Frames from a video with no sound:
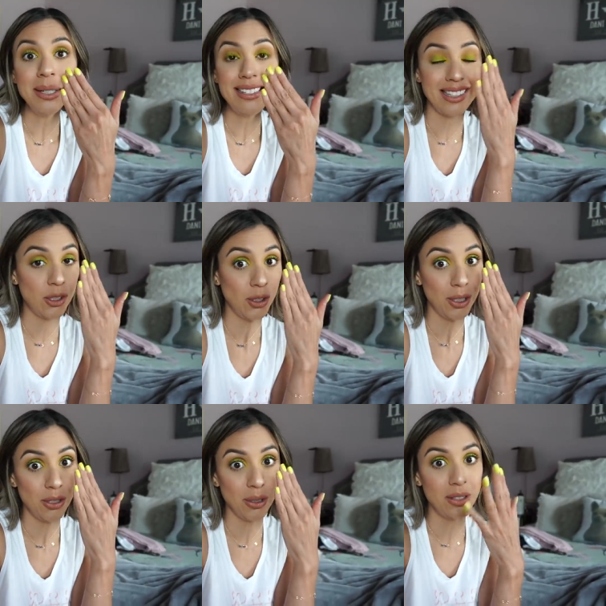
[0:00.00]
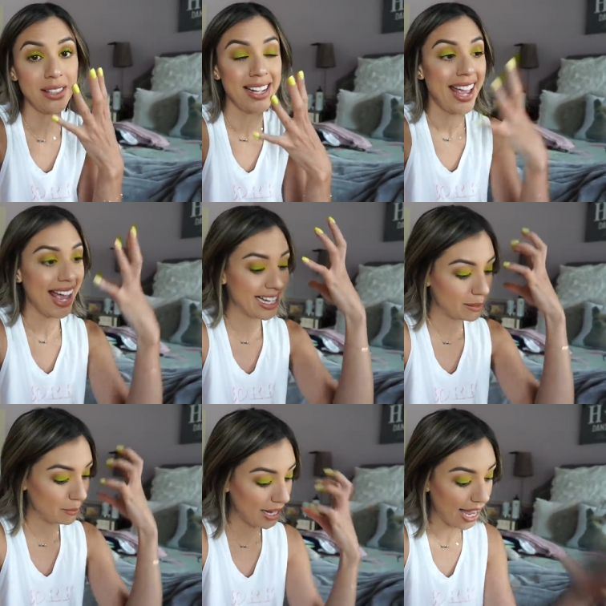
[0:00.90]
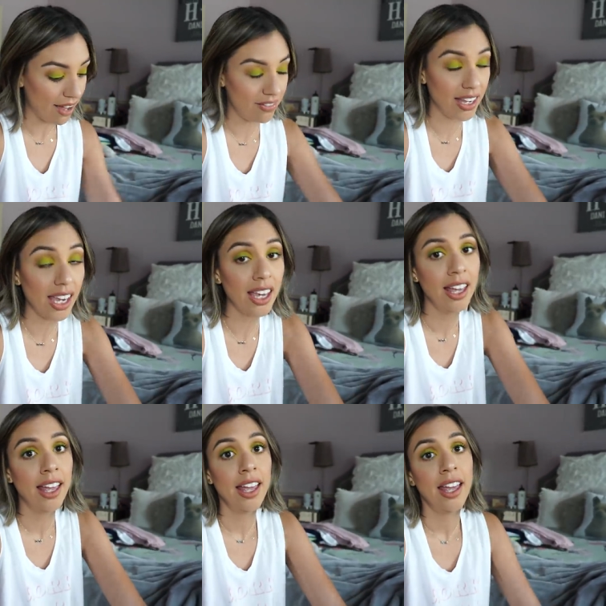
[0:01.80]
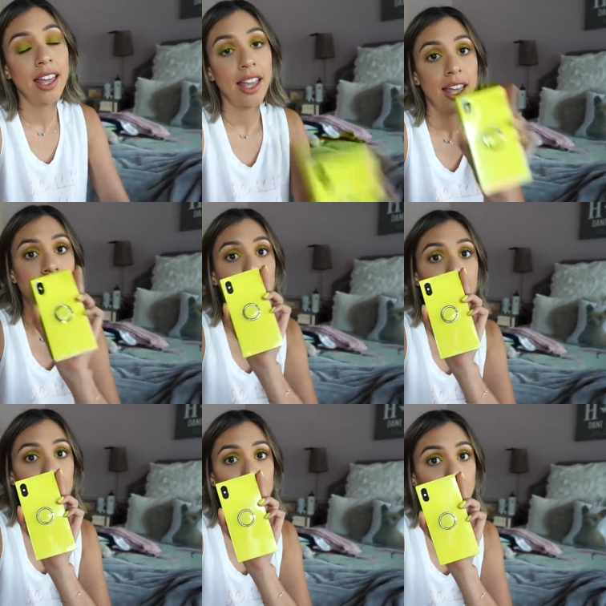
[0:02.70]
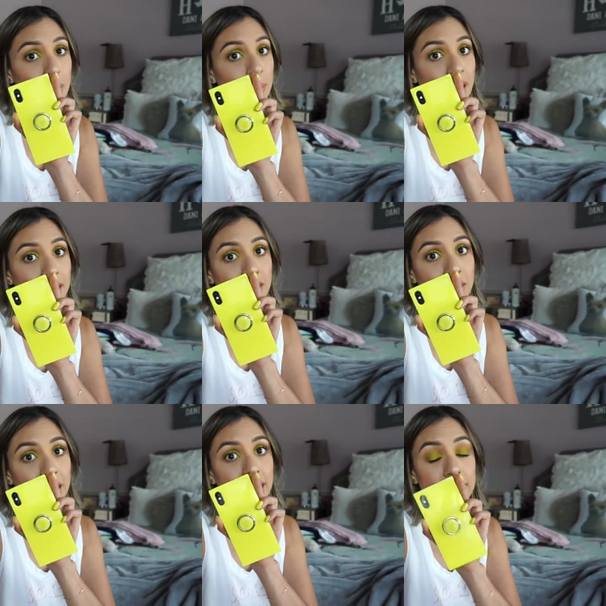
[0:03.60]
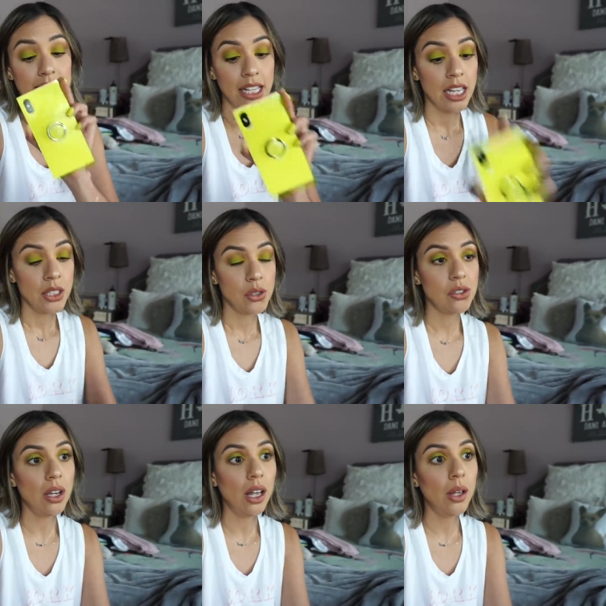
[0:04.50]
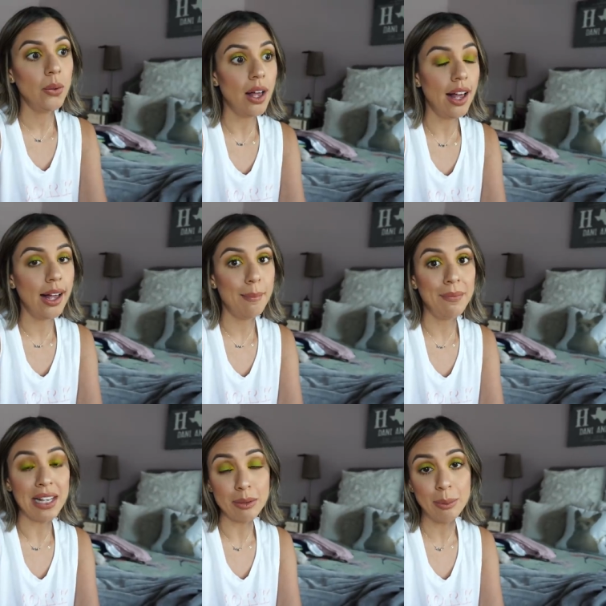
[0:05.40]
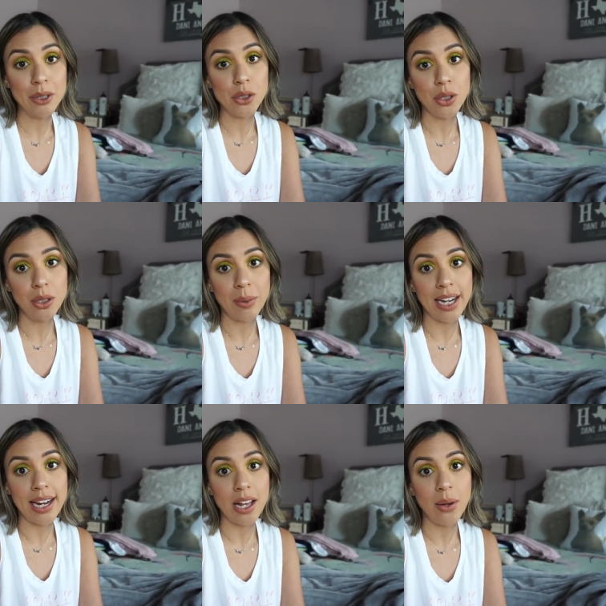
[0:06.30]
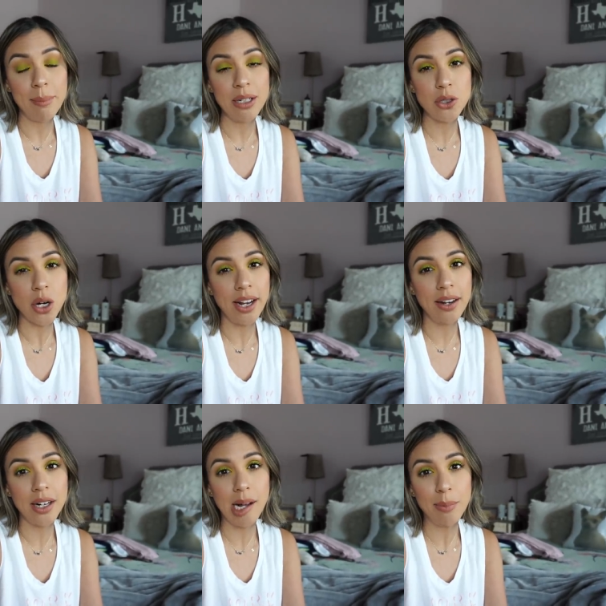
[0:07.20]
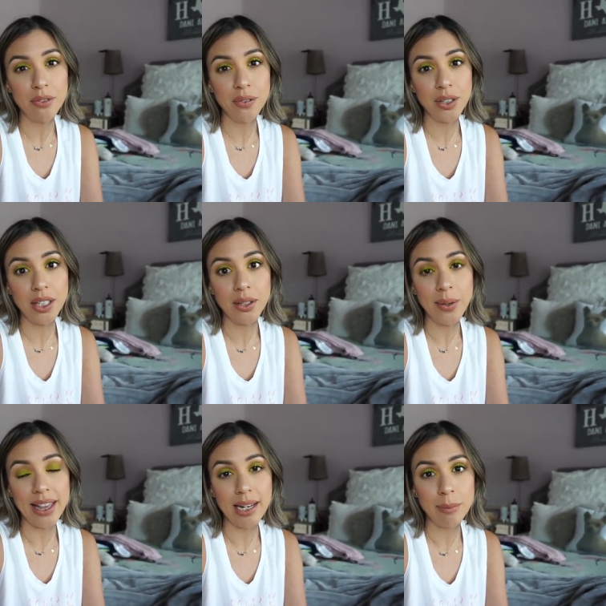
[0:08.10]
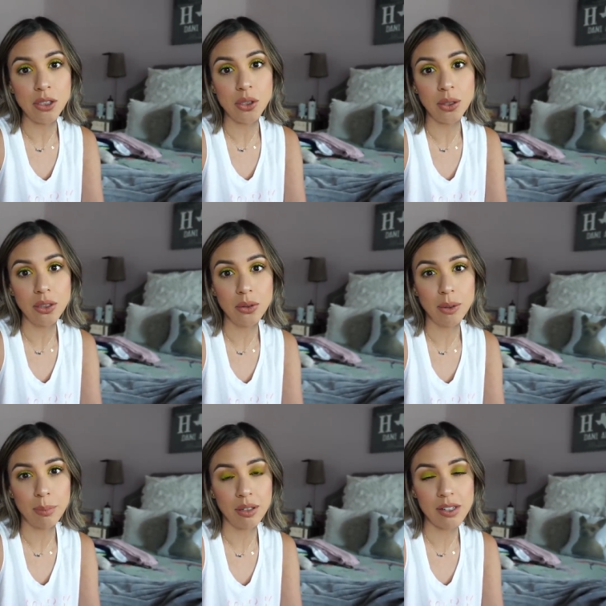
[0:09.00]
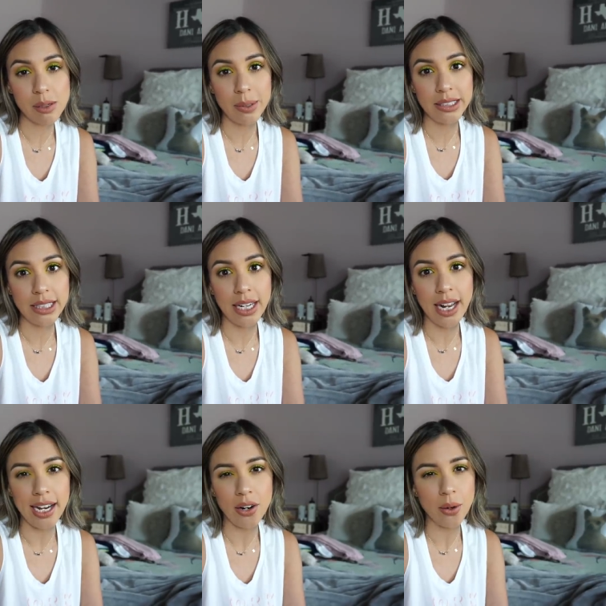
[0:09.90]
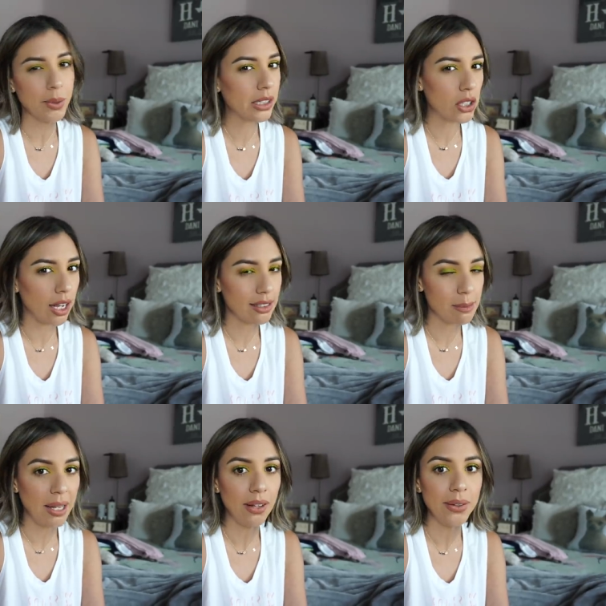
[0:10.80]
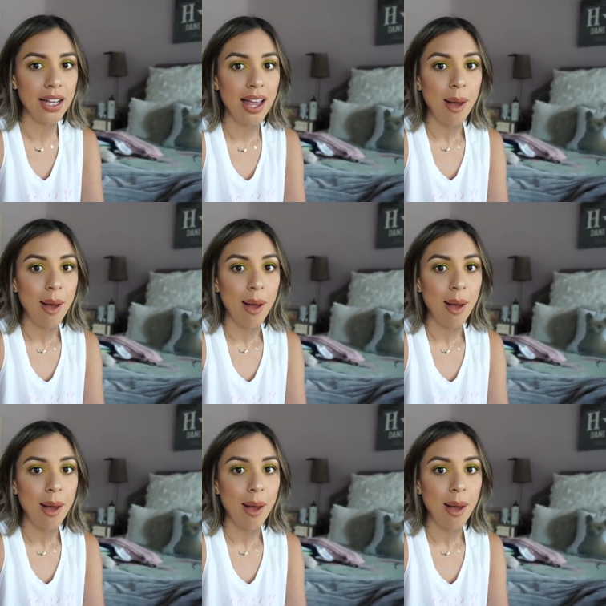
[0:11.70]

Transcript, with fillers: reason, chartreuse has been heavy heavy on my mind, you guys. So um, that's what I'm gonna show you right now. I'm gonna try on a couple for you and then I'm gonna show you the previous ones that I already talked about.